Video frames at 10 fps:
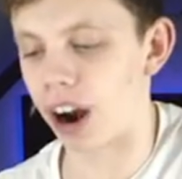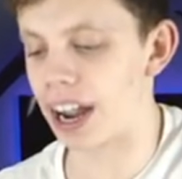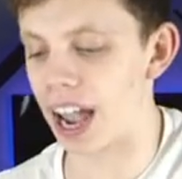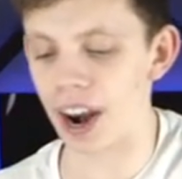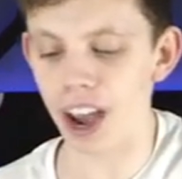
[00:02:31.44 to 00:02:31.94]

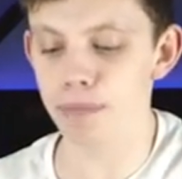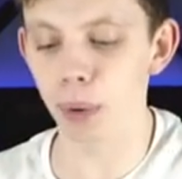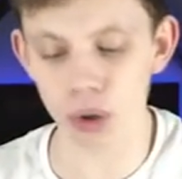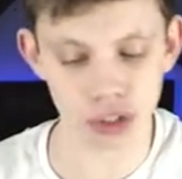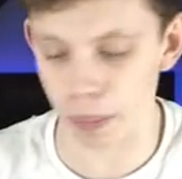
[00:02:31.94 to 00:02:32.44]
right? And I've
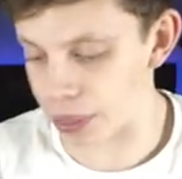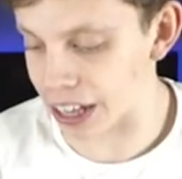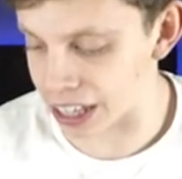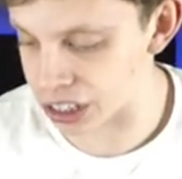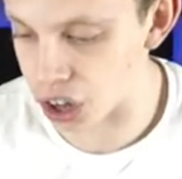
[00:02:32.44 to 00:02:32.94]
bought some
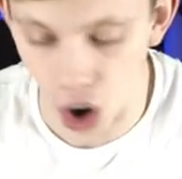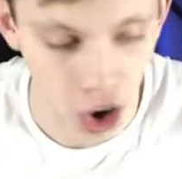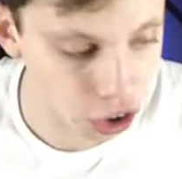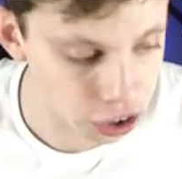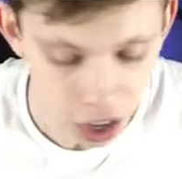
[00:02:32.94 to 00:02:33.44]
things
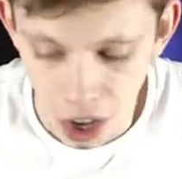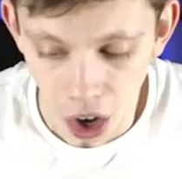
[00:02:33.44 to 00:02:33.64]
on